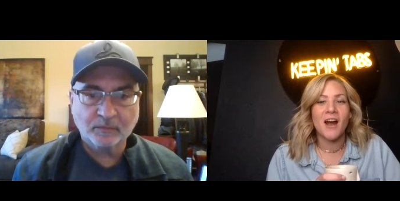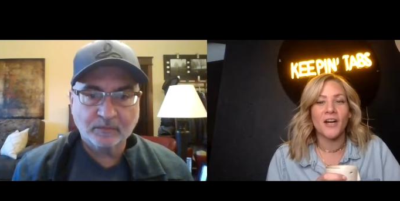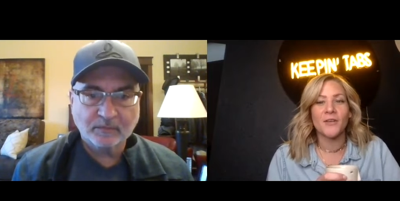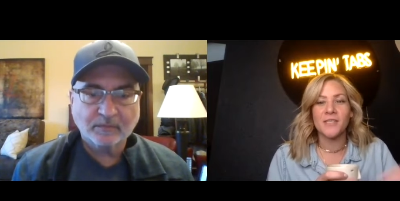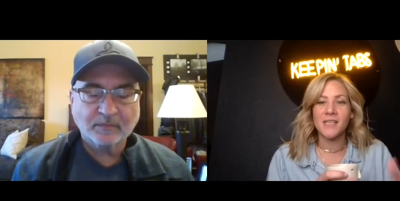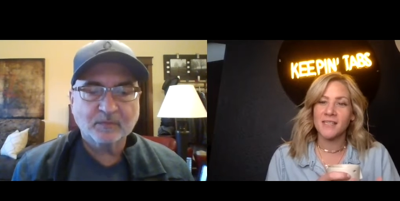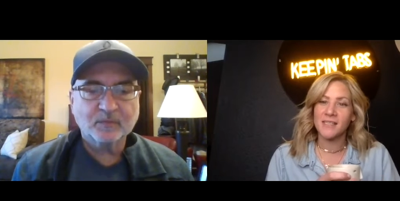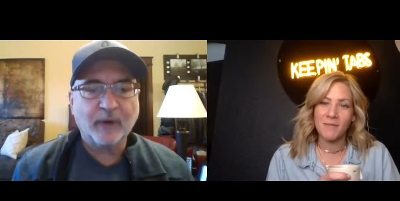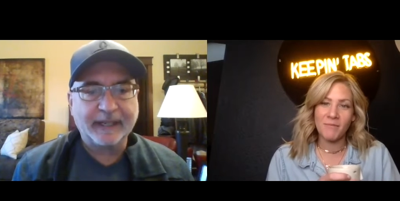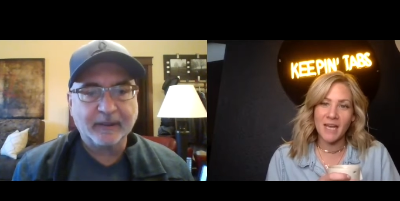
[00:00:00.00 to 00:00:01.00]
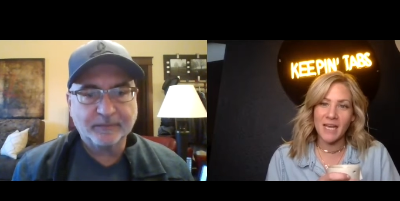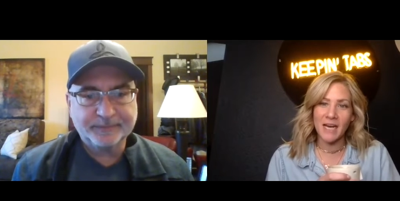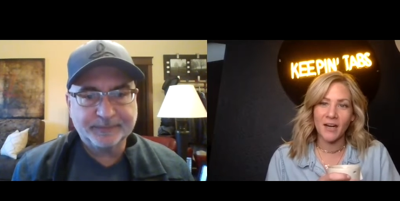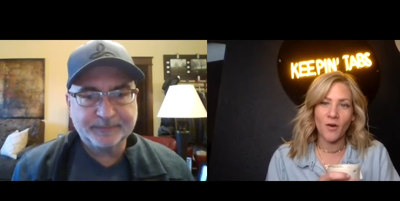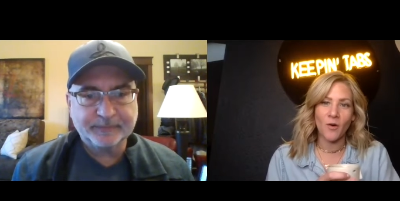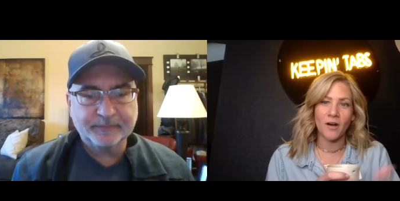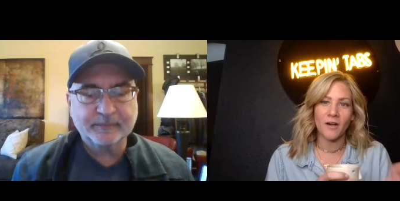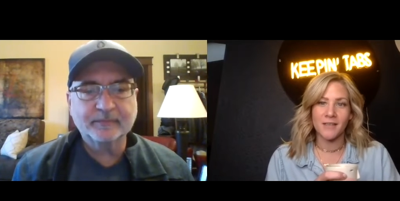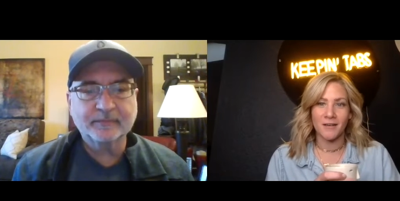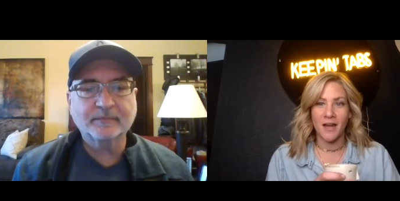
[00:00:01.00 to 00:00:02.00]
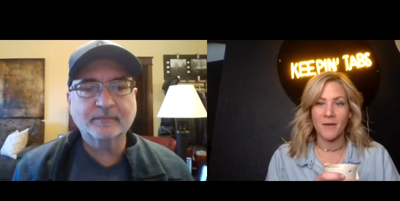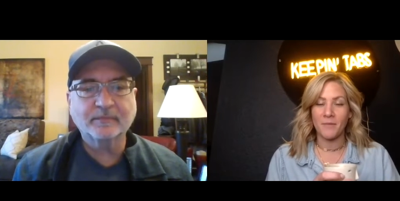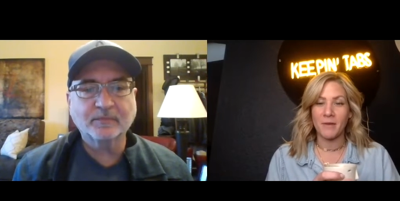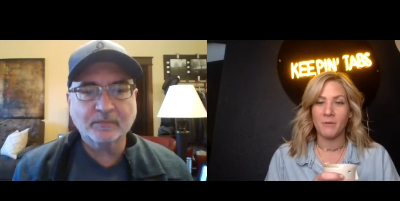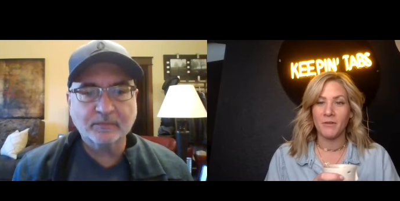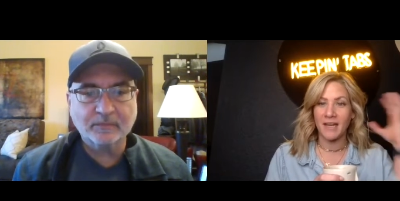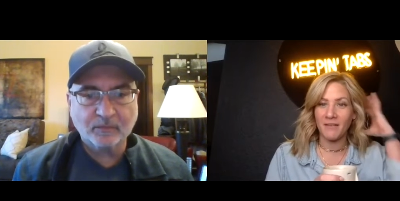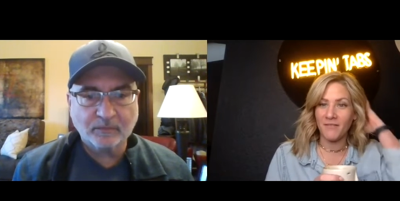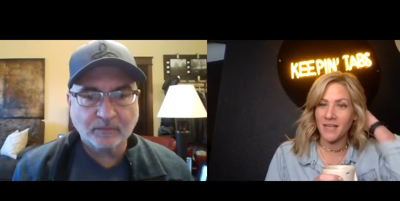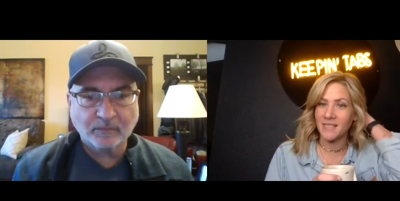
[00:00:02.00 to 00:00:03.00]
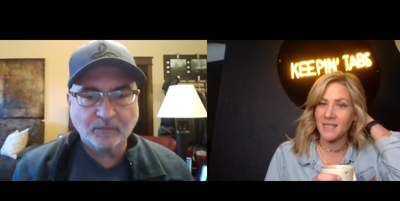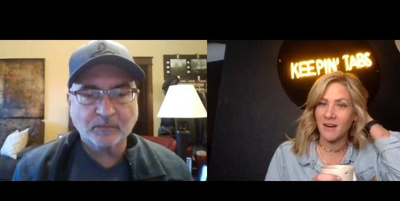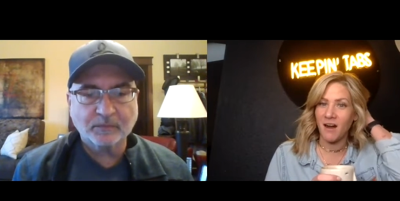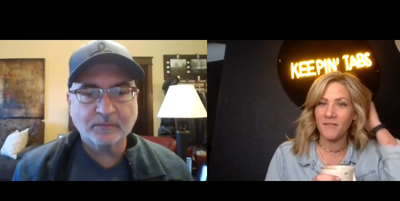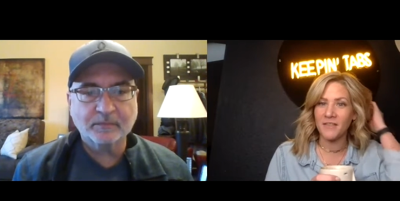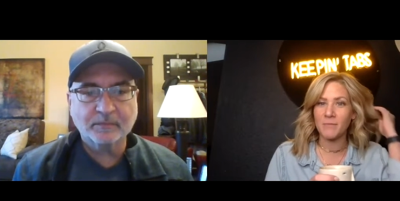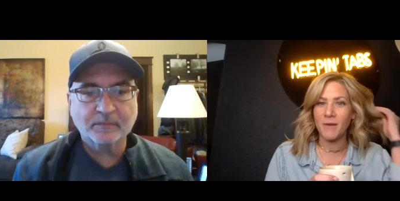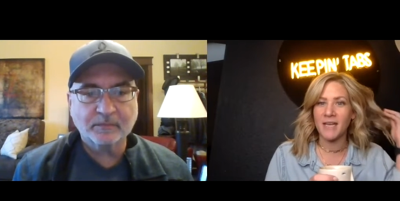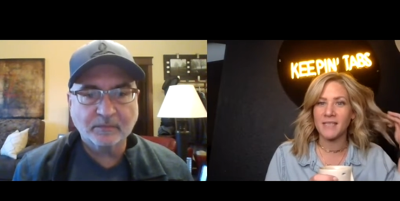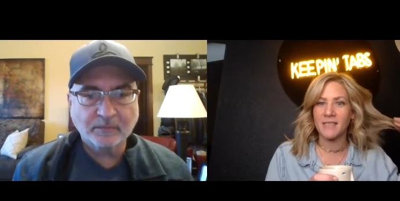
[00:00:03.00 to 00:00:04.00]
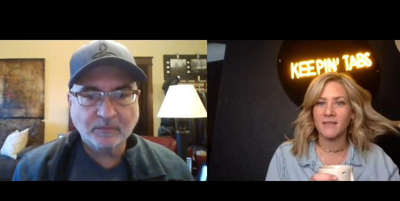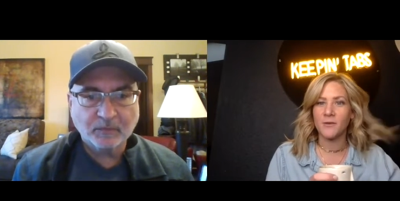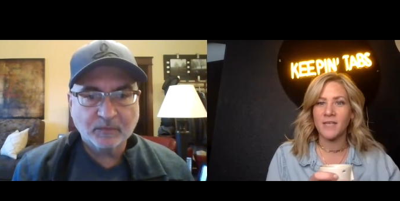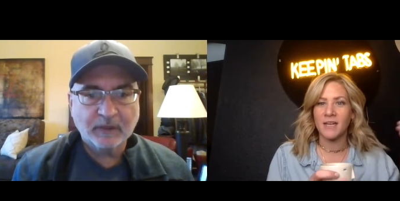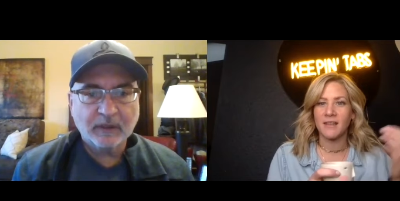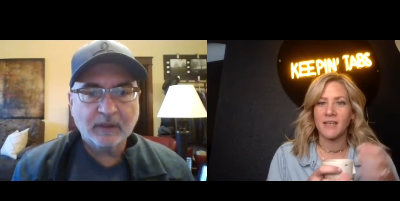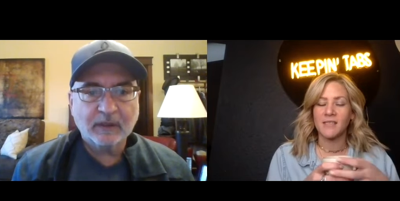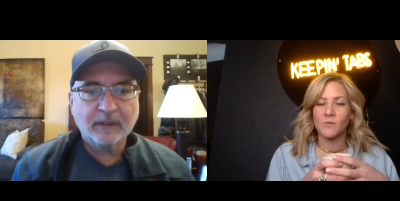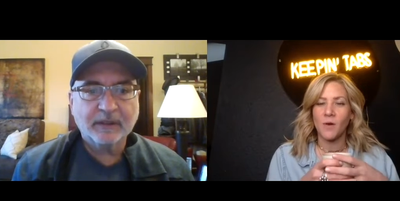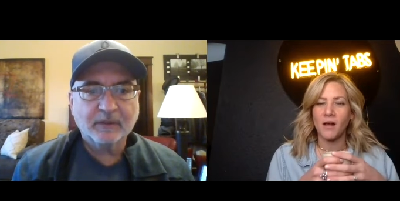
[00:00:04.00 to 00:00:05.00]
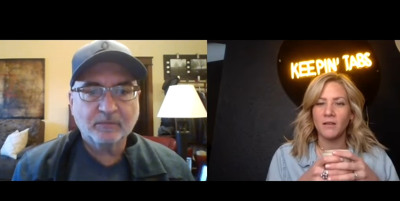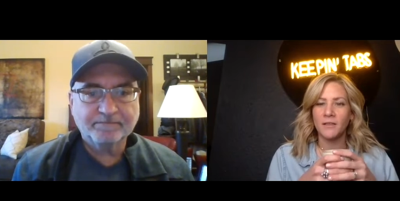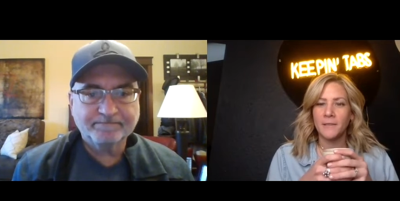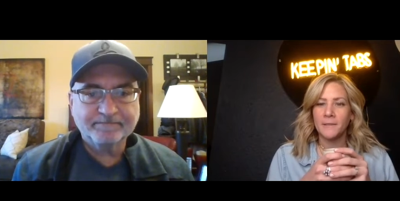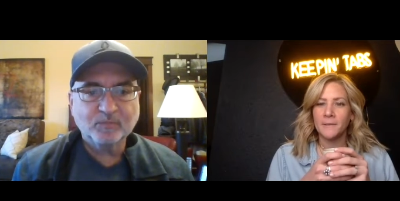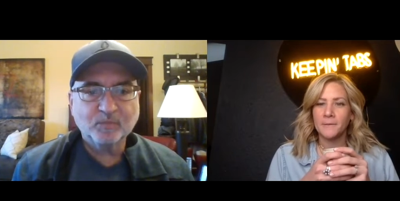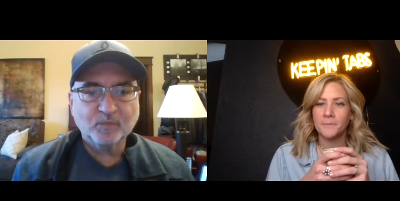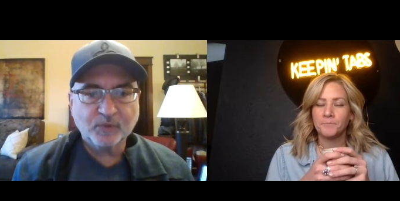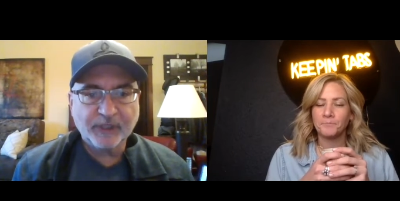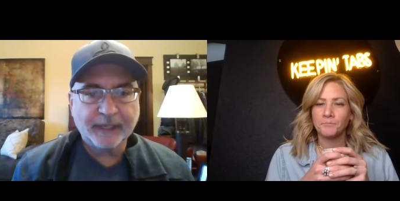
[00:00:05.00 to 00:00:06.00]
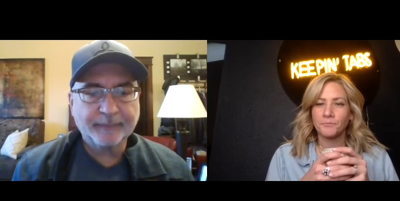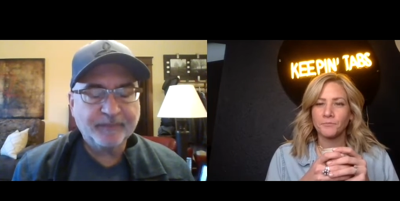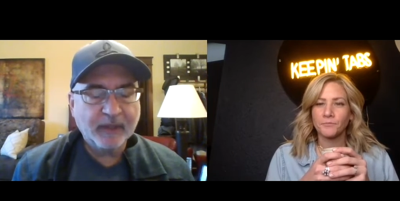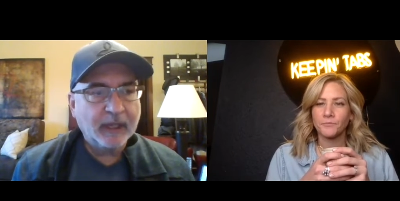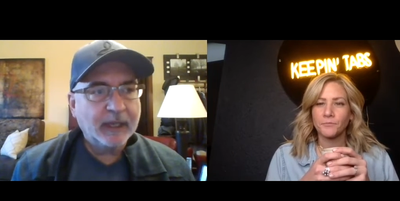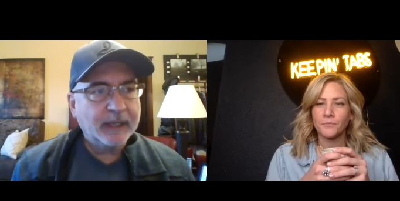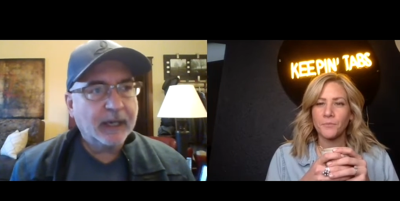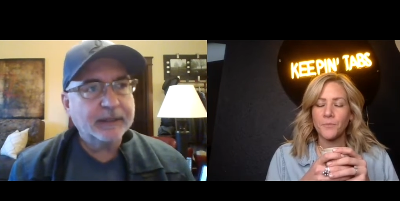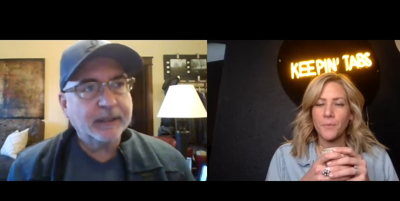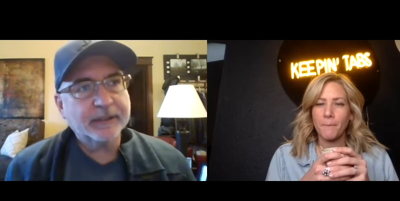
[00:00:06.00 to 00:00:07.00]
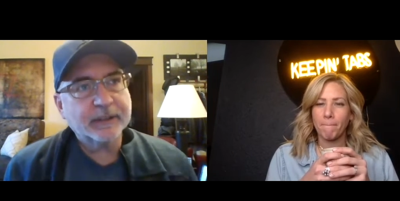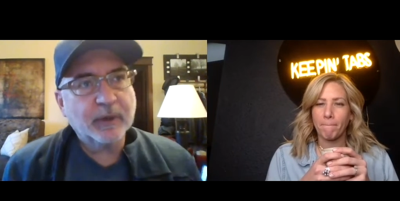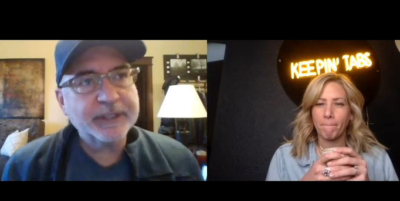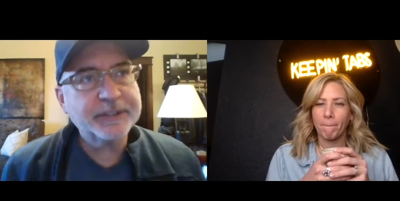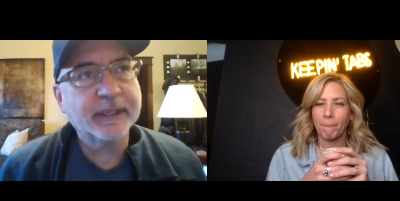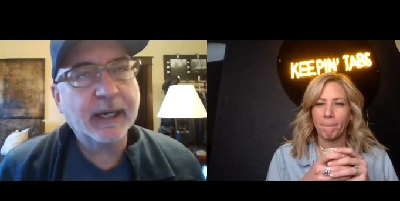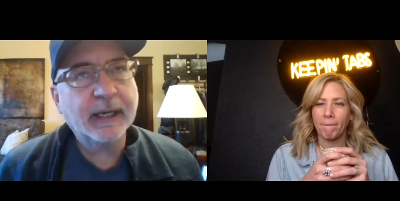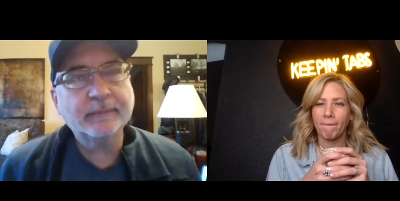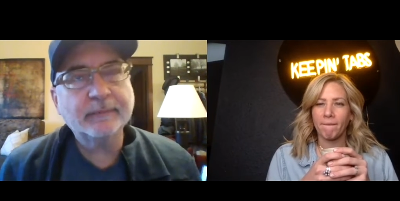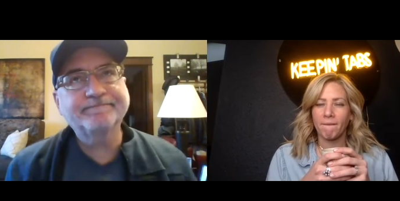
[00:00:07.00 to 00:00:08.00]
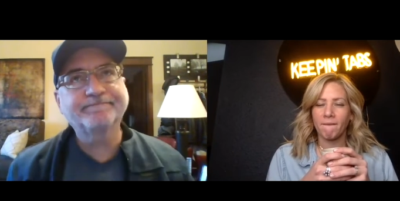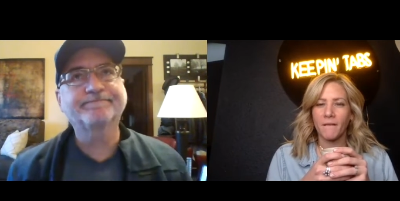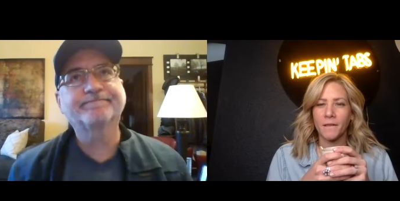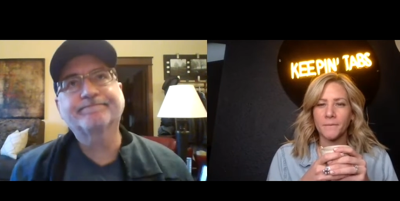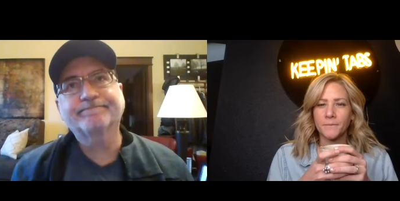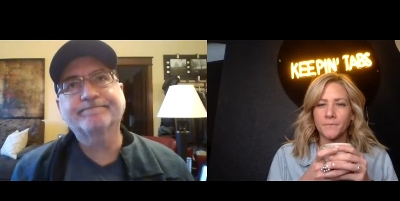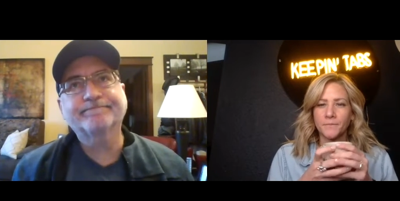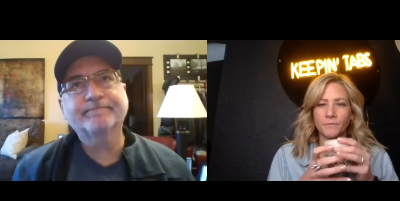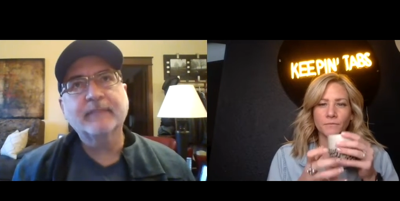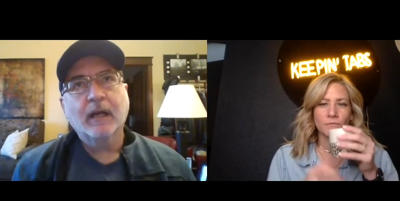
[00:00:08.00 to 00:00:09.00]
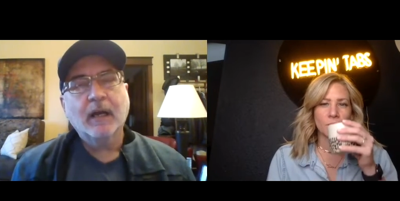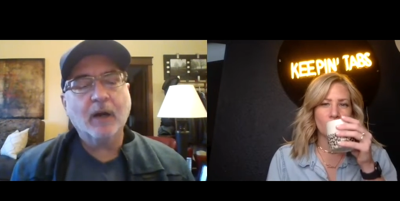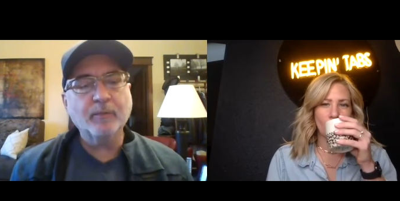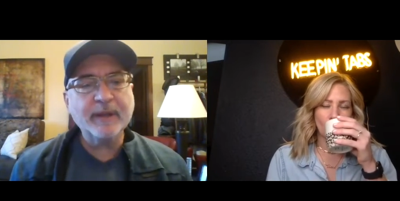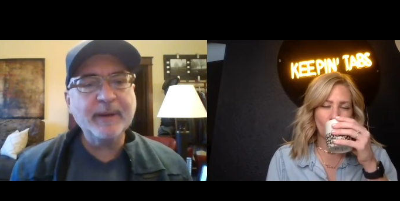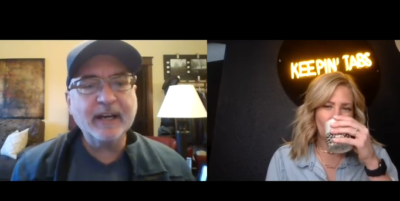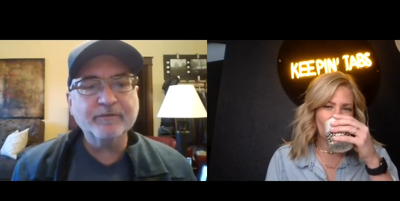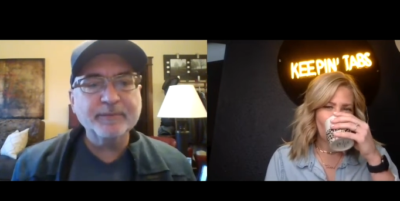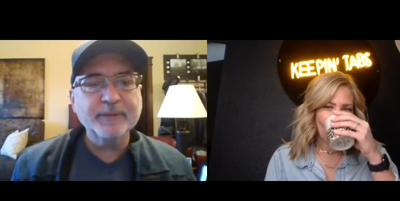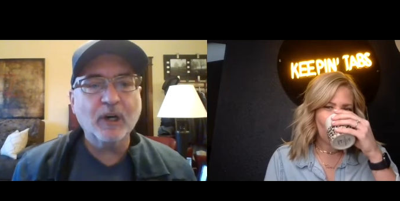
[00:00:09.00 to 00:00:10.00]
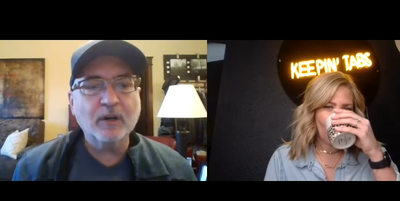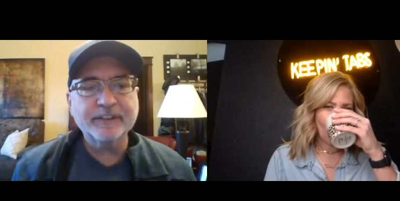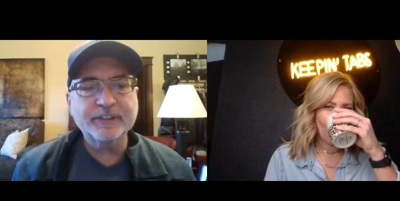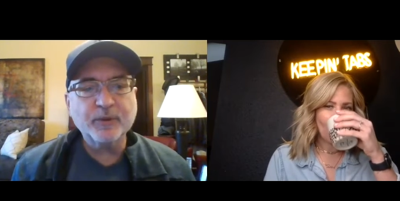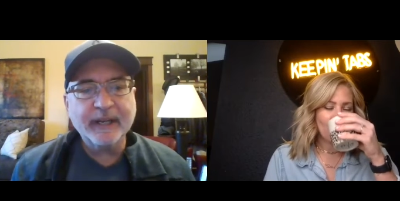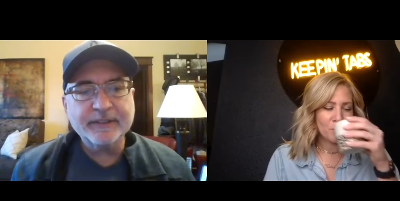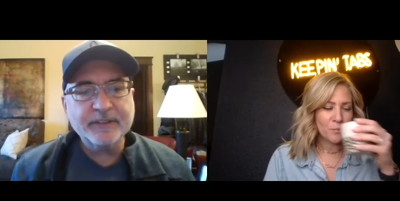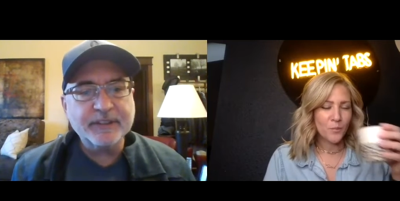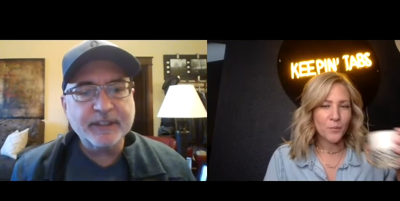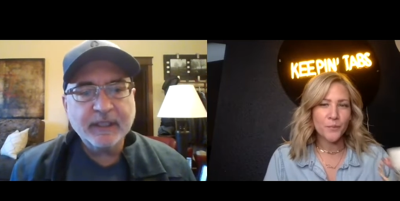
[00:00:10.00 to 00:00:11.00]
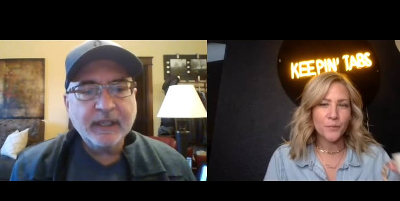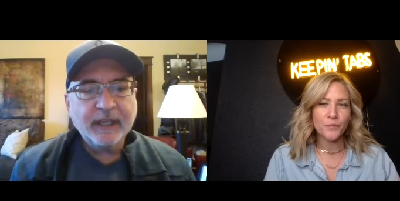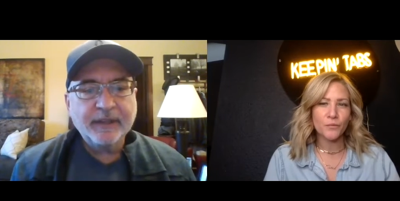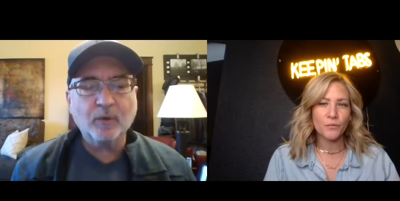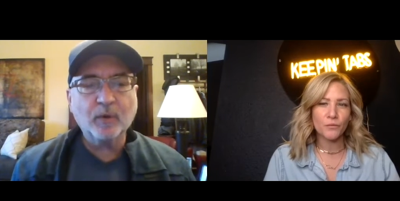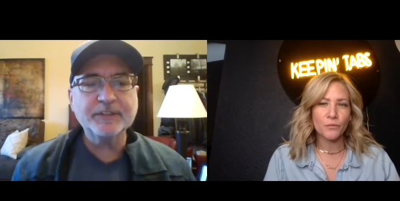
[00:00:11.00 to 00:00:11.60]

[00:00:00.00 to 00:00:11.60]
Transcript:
Speaker 1: Are you seeing right. anything here, or is there a lot of people like investing in office space and those kind of things as well?
Speaker 2: Yeah. Yeah. Another good question. Um, a rebound from the COVID trends, there was a